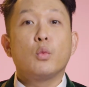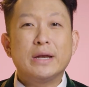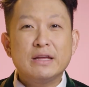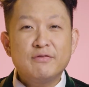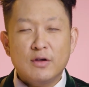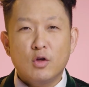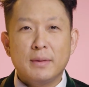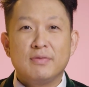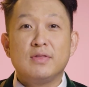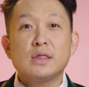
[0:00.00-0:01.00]
The winning film
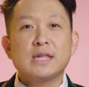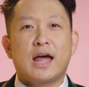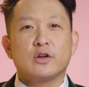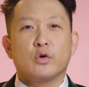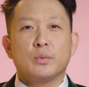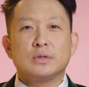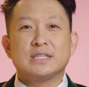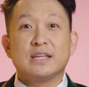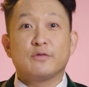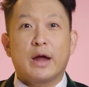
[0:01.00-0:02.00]
in this category will
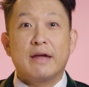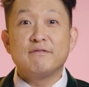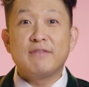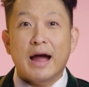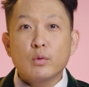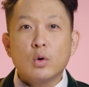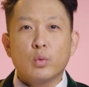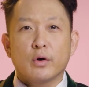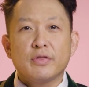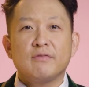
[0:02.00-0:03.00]
deliver a
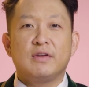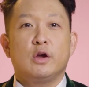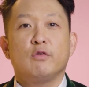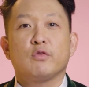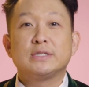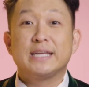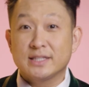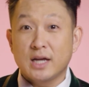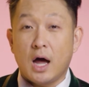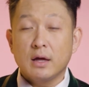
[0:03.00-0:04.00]
viral-worth video for
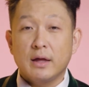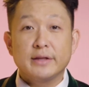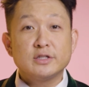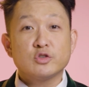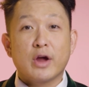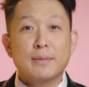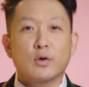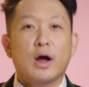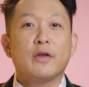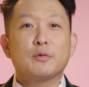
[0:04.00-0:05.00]
TikTok, Instagram,
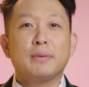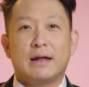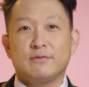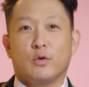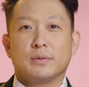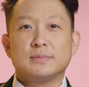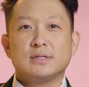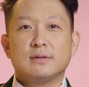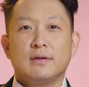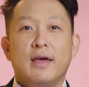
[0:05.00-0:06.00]
or other
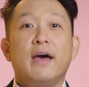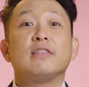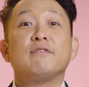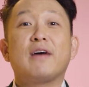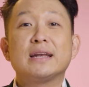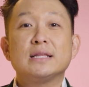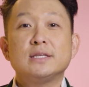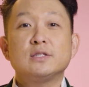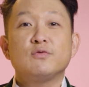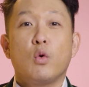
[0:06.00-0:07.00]
platforms. The
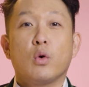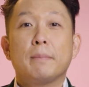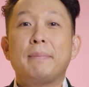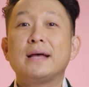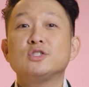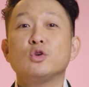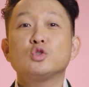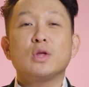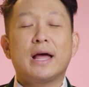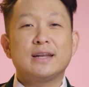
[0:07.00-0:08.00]
finalists for Best
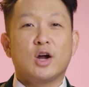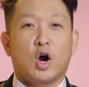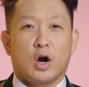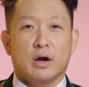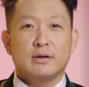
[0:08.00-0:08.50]
Social Edit are